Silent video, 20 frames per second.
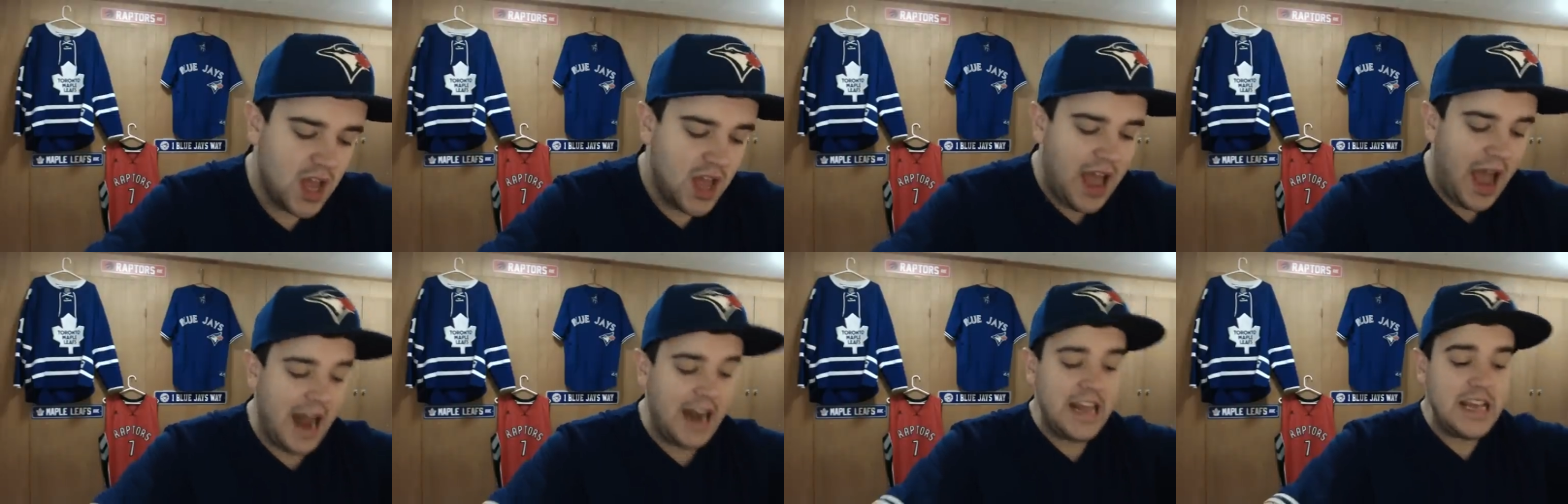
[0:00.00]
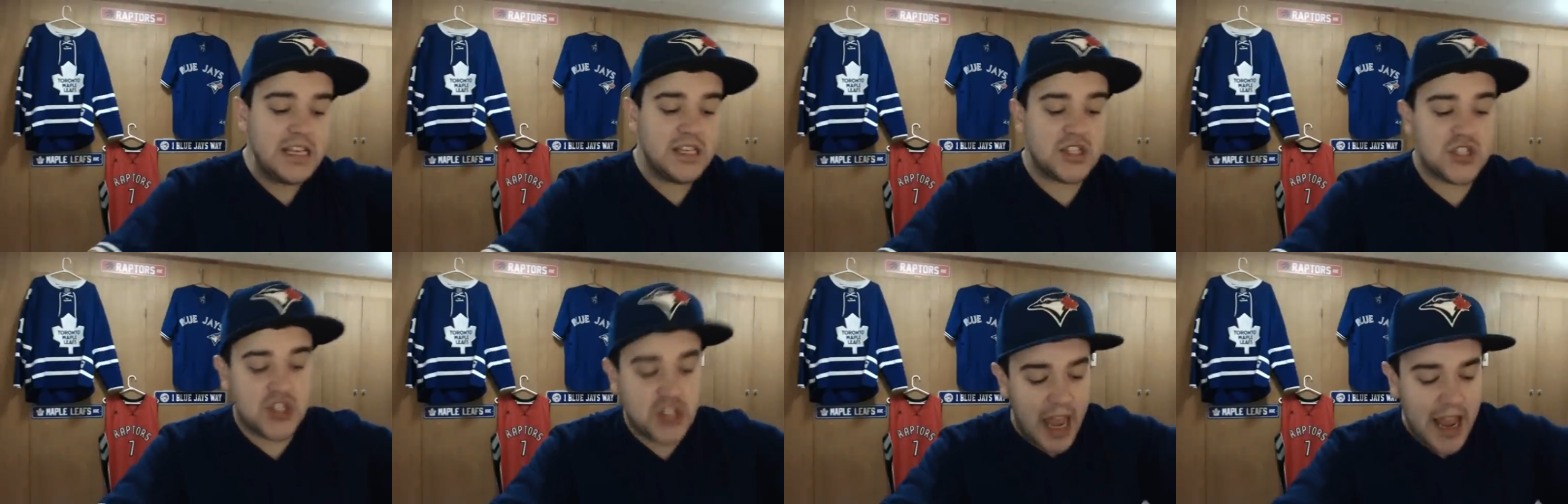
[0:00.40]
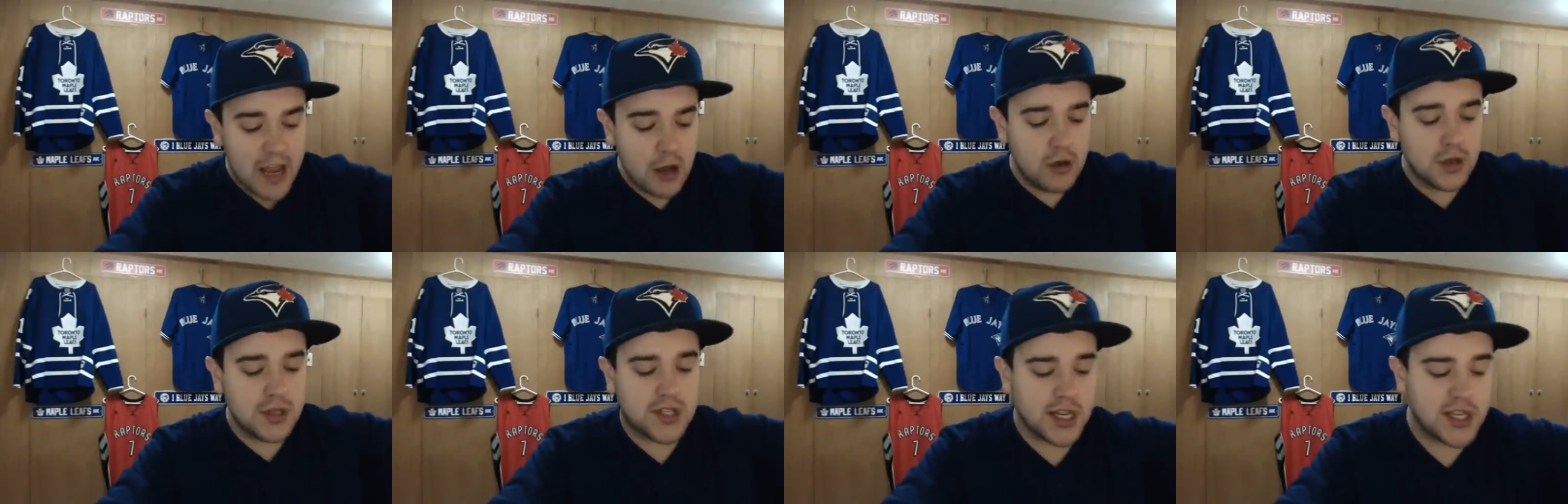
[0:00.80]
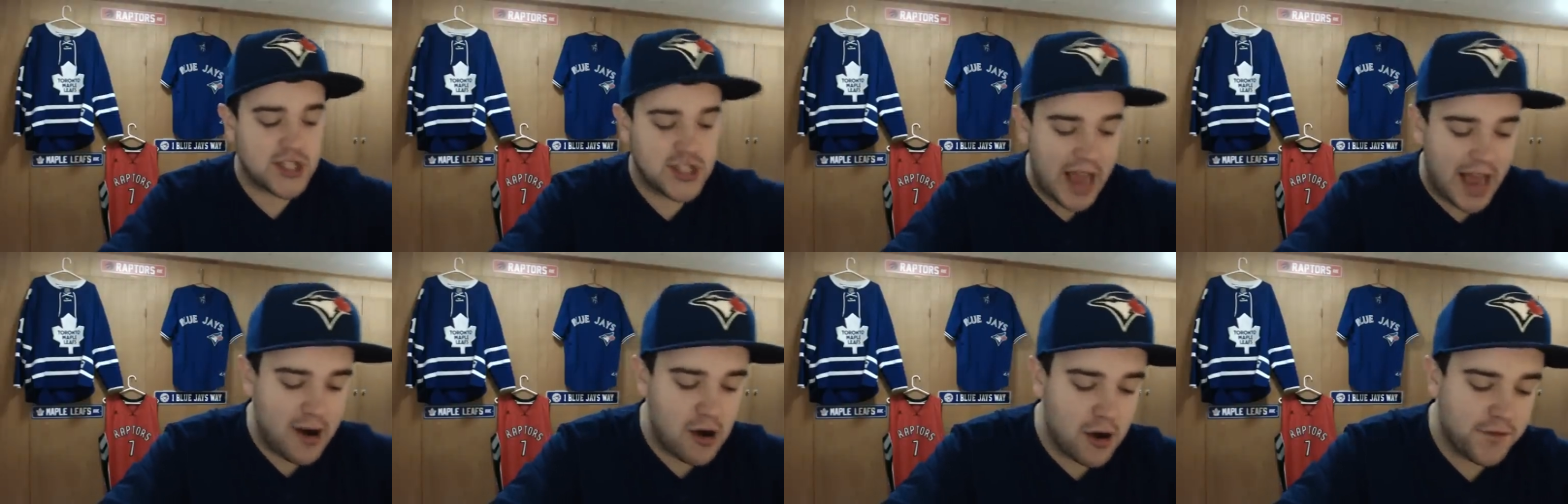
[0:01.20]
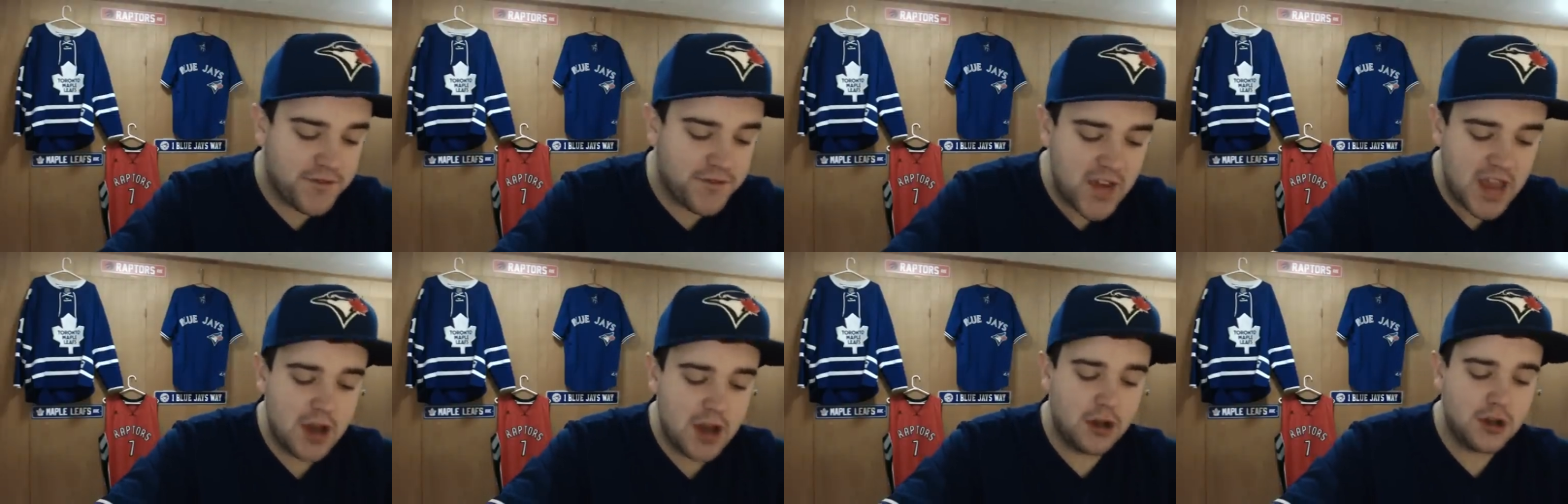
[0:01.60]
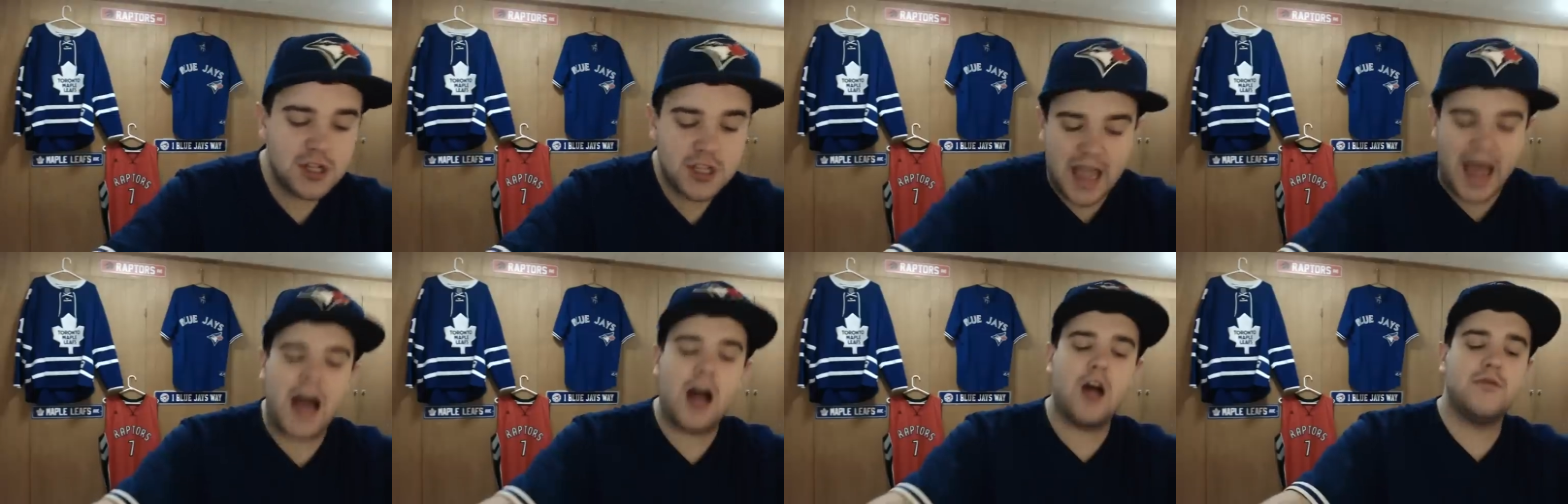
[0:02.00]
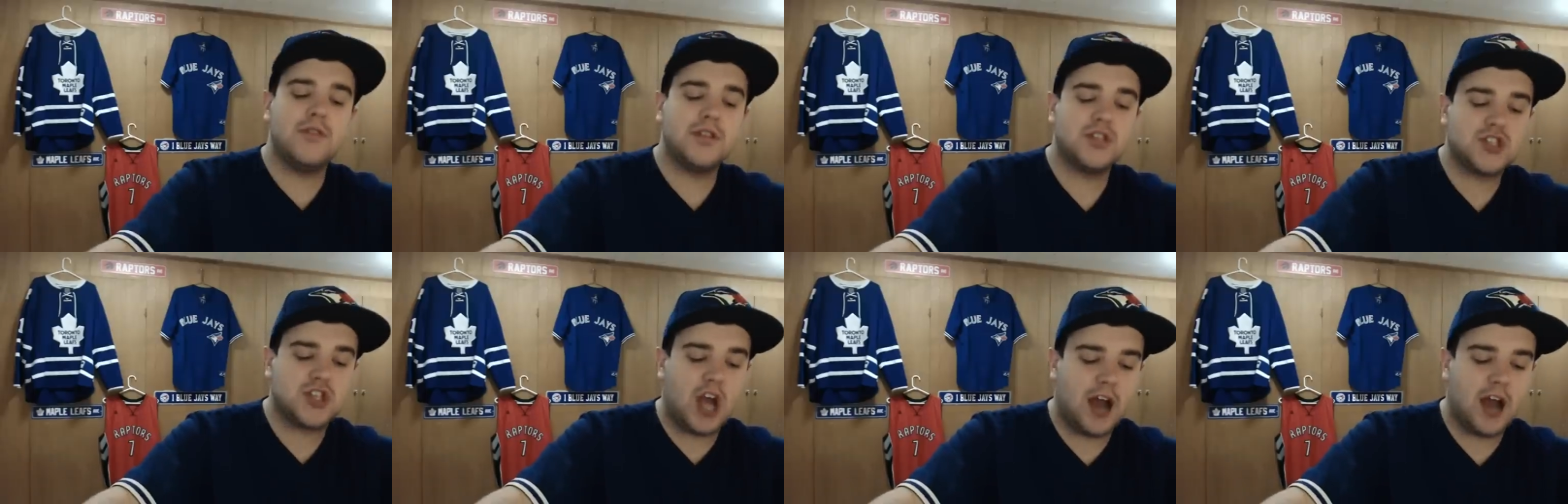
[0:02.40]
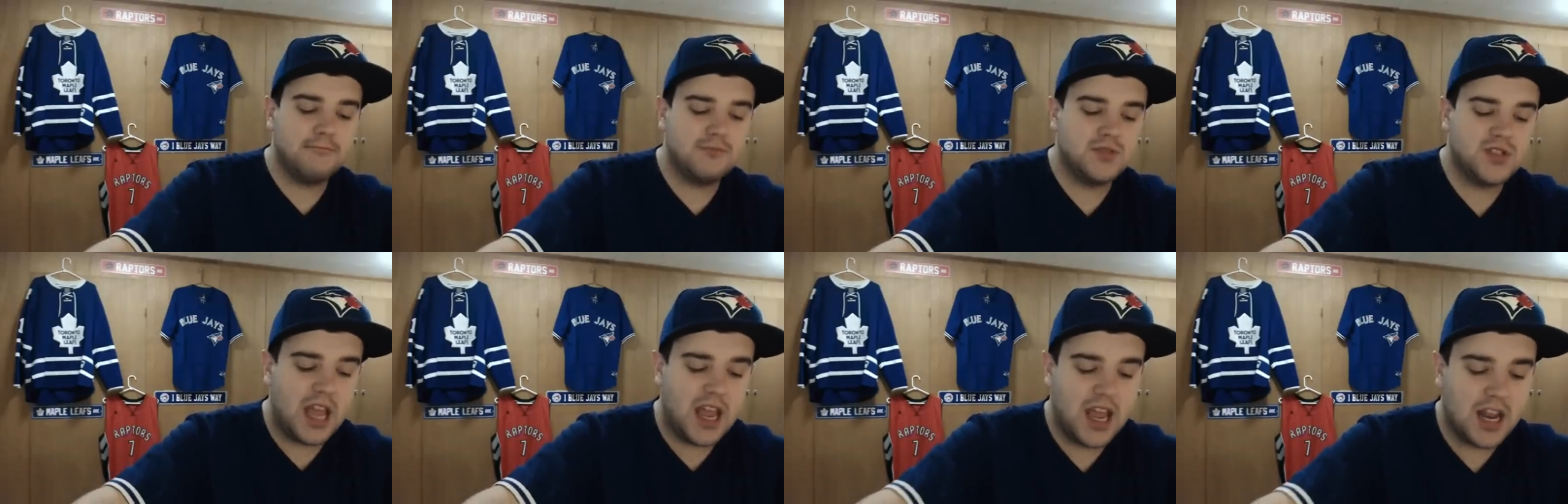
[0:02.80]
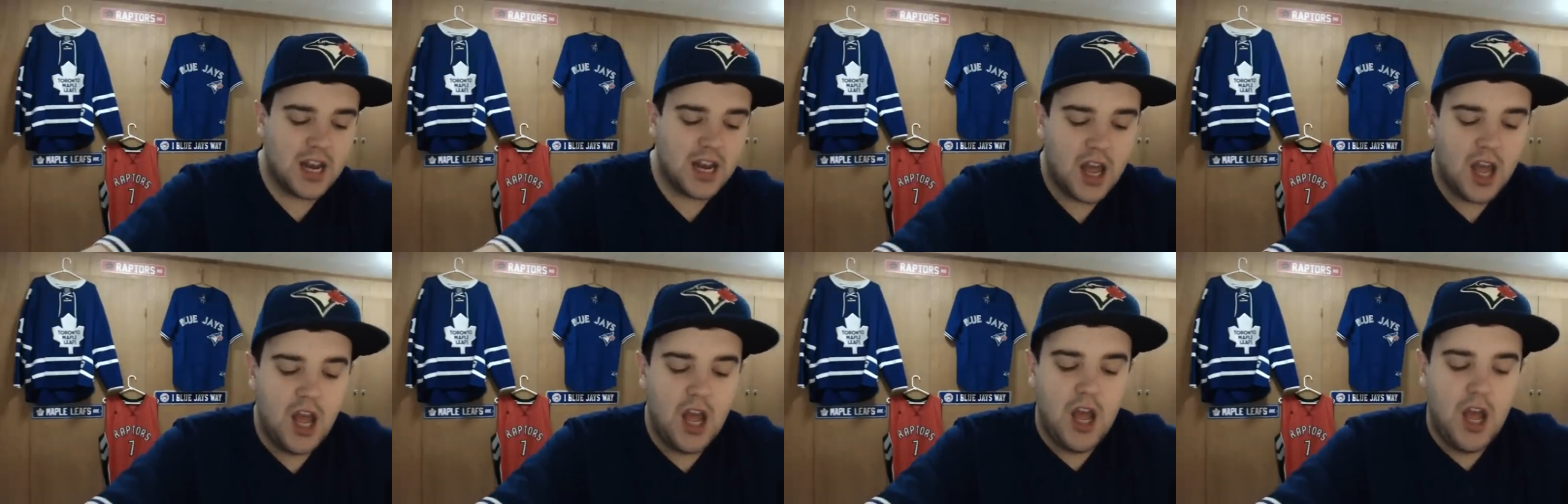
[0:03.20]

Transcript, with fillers: And he singles to center field. Galvis comes in.